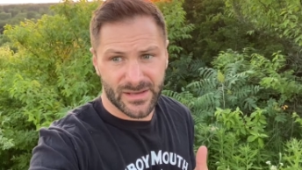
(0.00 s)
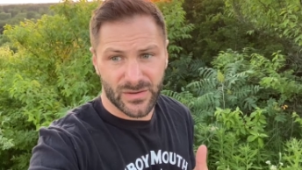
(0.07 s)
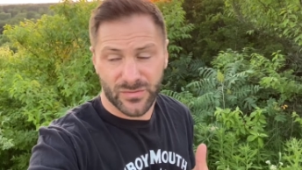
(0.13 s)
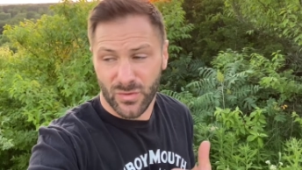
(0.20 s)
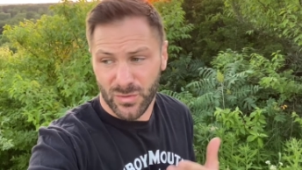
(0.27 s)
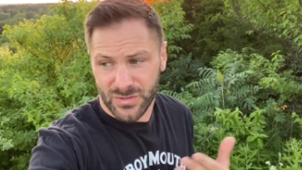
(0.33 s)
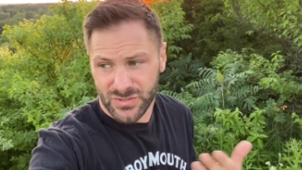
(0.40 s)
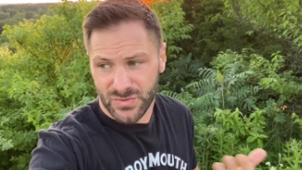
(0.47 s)

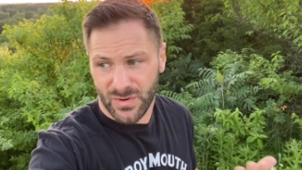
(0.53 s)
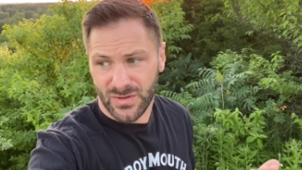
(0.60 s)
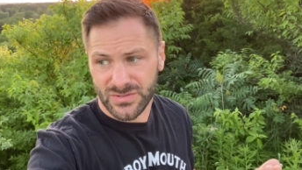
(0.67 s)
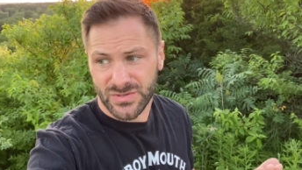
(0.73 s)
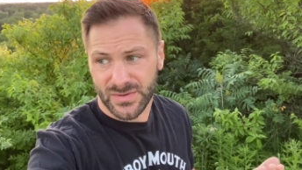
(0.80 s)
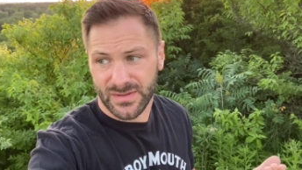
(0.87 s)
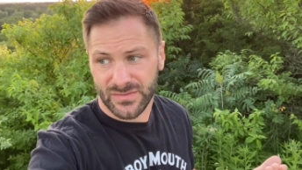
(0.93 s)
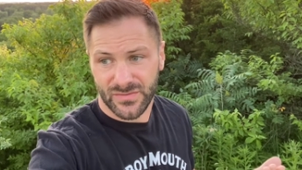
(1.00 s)
Of course, you
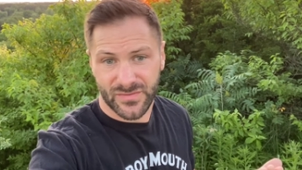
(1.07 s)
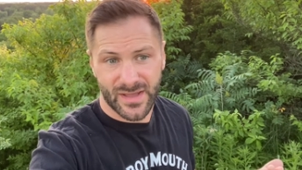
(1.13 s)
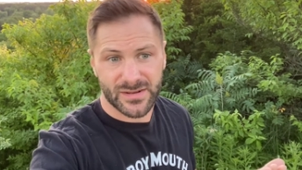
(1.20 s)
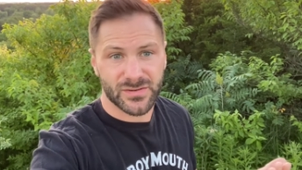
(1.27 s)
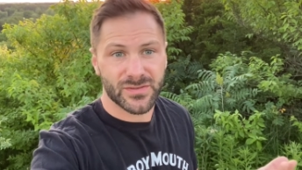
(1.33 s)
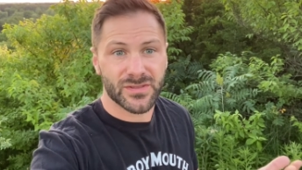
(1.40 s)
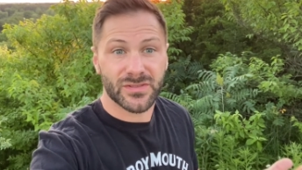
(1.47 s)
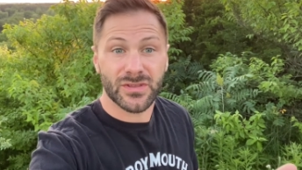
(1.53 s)
also have to
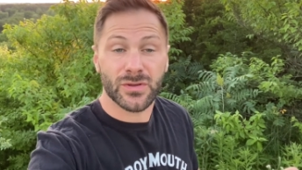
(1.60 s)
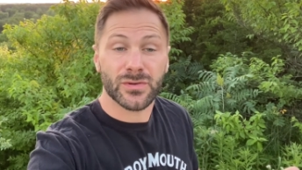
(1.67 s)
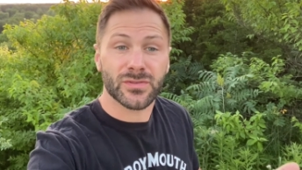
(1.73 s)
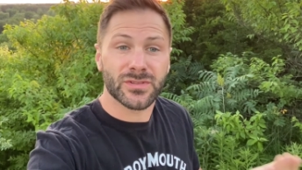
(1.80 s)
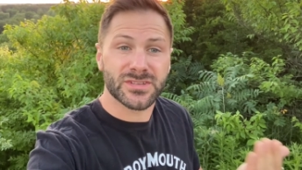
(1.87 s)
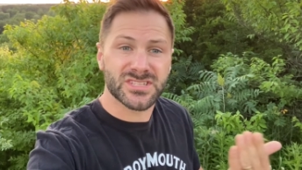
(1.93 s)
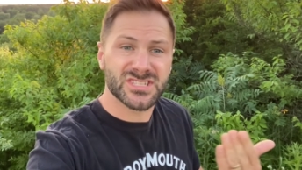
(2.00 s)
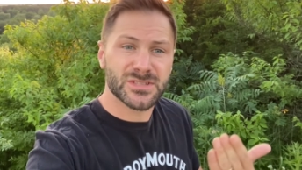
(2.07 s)
factor that the
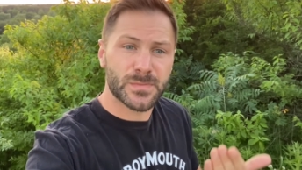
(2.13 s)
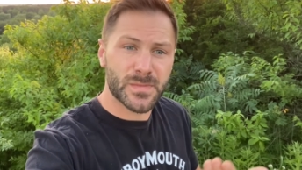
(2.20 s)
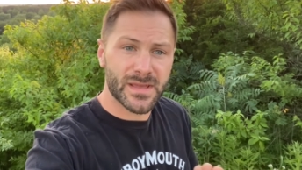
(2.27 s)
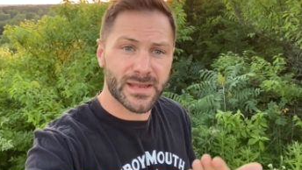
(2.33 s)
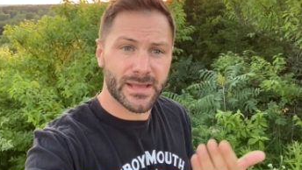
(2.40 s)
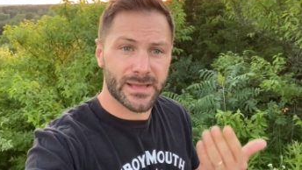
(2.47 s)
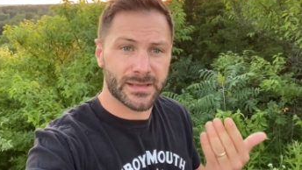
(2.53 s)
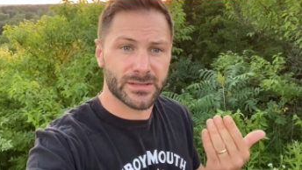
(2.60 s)
Earth is
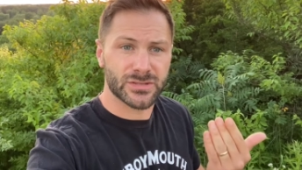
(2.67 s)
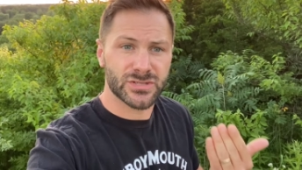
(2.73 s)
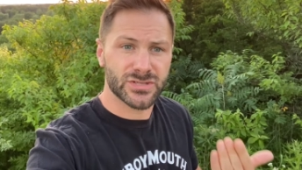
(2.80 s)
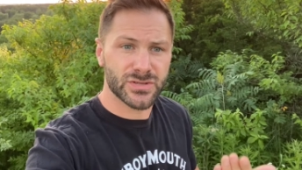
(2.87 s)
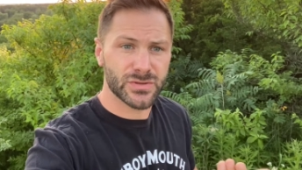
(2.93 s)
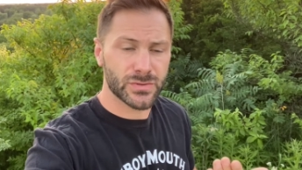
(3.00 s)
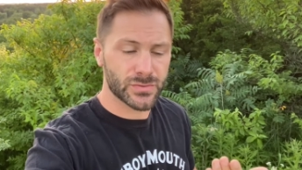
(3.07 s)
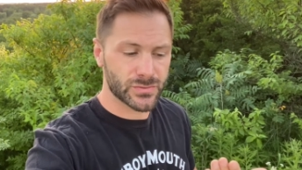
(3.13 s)
spinning
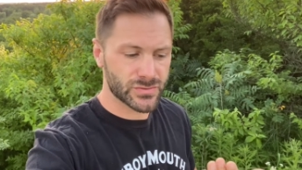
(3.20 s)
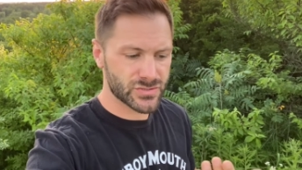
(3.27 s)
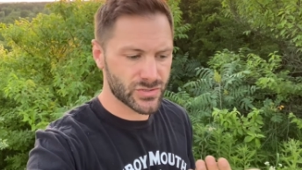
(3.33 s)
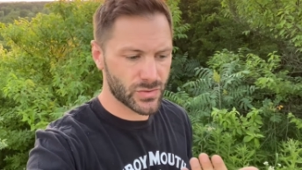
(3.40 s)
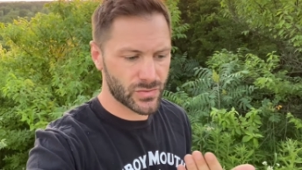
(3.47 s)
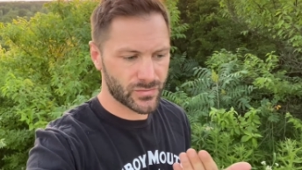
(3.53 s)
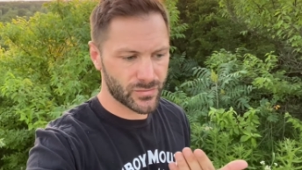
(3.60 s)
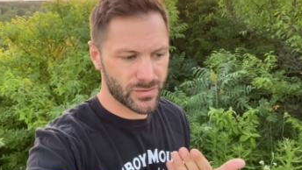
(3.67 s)
too.
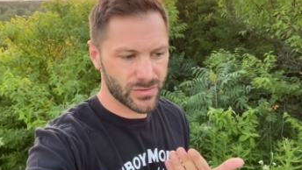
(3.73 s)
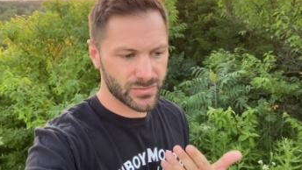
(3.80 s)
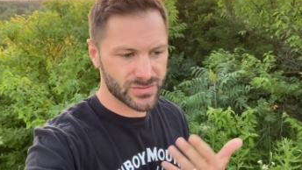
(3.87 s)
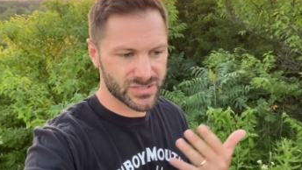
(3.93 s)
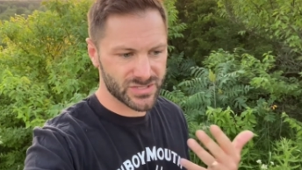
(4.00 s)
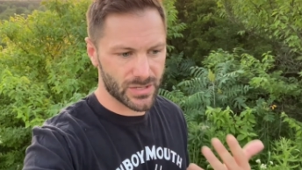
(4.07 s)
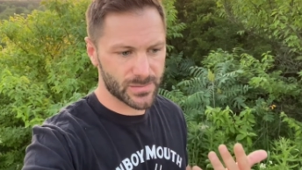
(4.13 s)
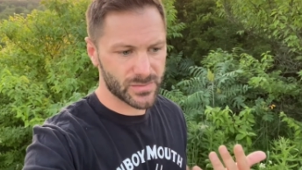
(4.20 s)
So if we
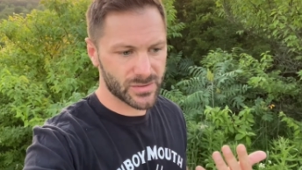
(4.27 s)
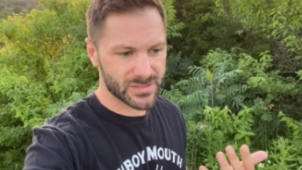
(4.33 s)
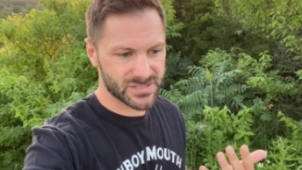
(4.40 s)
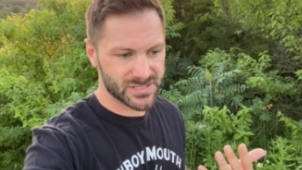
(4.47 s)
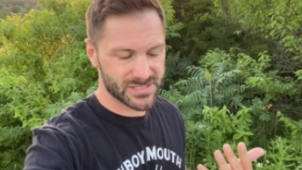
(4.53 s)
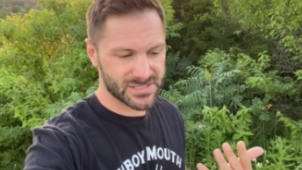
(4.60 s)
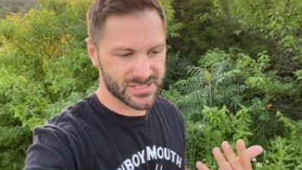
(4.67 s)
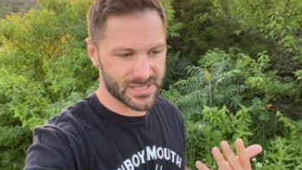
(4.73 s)
use summer
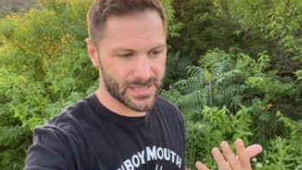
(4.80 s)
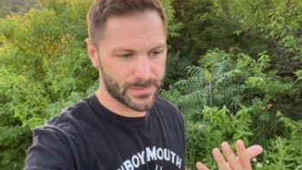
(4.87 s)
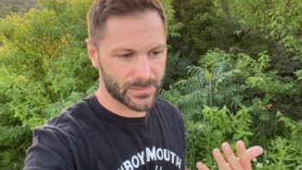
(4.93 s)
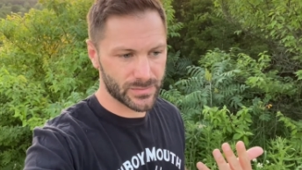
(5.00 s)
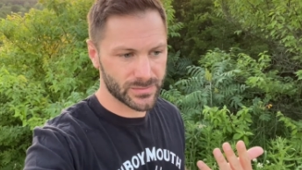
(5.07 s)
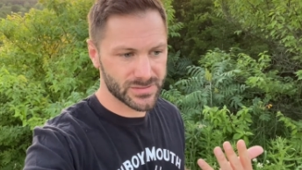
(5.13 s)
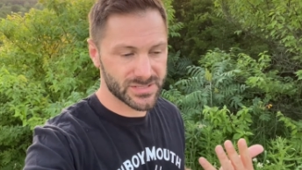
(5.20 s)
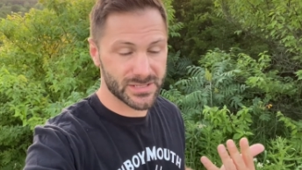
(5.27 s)
as an
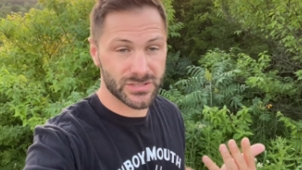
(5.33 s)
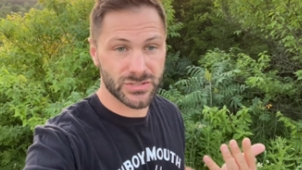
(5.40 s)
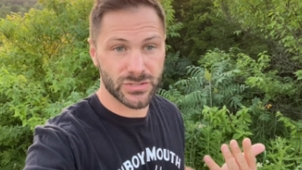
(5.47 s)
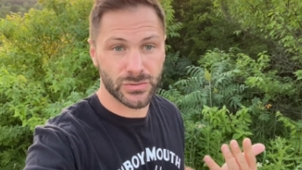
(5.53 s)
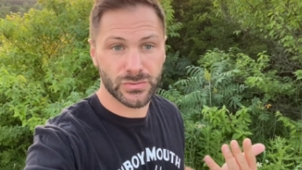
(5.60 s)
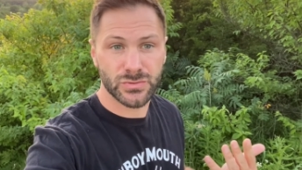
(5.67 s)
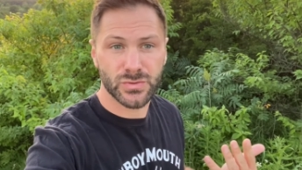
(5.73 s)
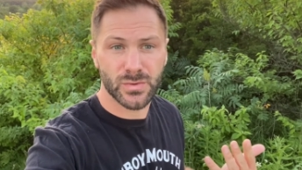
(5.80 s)
example, say
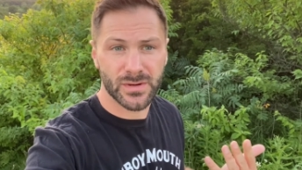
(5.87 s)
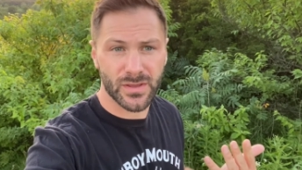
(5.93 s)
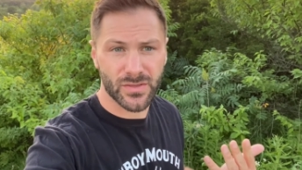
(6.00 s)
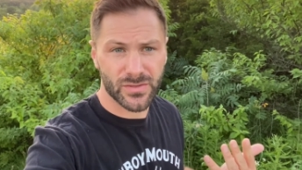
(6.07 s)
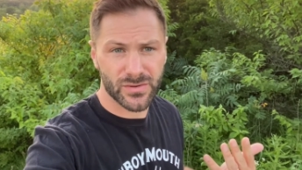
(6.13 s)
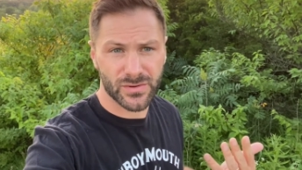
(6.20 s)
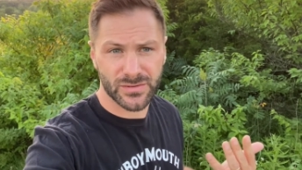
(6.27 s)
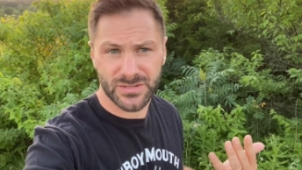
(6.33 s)
June
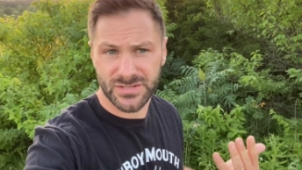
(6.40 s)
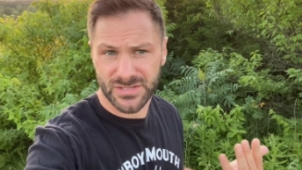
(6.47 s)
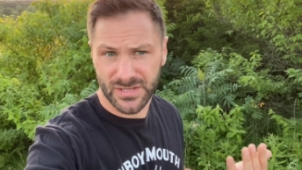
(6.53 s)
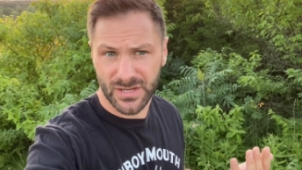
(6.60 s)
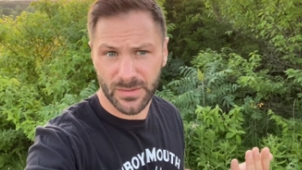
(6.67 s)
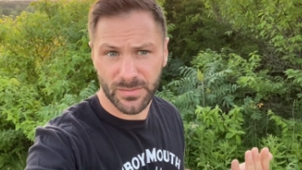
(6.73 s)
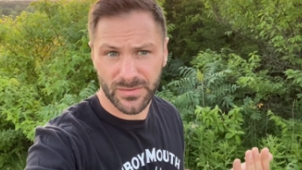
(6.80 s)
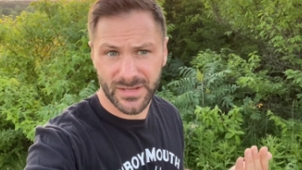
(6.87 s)
23rd, just a
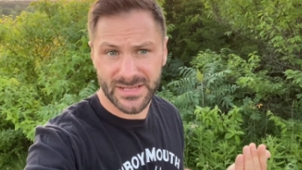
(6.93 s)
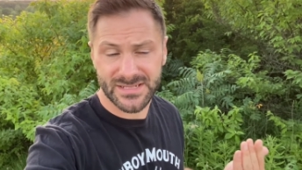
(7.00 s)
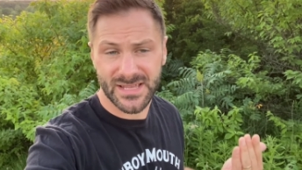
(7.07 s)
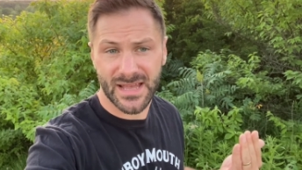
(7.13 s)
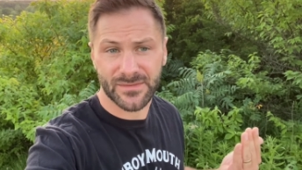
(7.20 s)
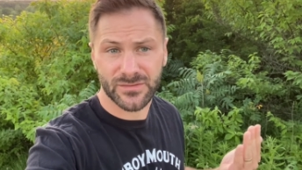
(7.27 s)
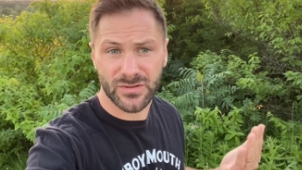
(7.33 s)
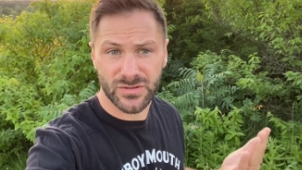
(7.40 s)
couple days
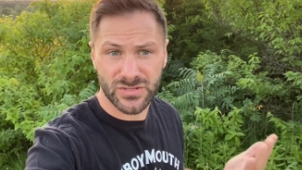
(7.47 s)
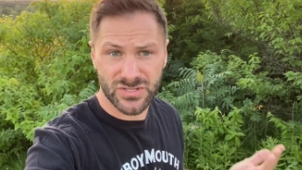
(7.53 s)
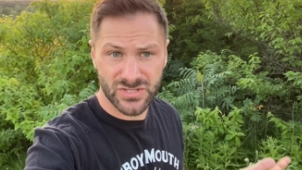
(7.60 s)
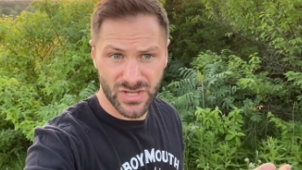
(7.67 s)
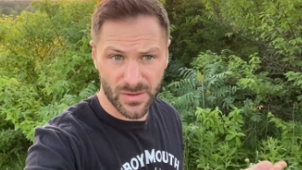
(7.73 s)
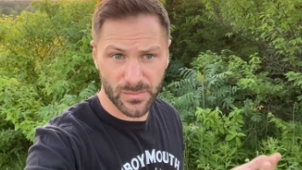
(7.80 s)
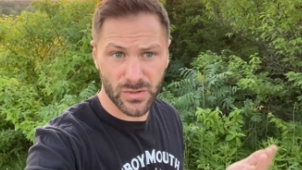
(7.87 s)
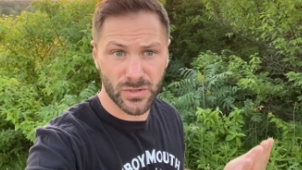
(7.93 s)
after the
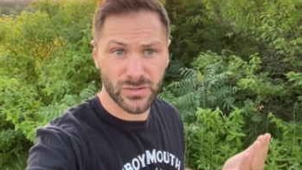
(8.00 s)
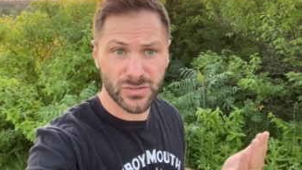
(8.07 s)
summer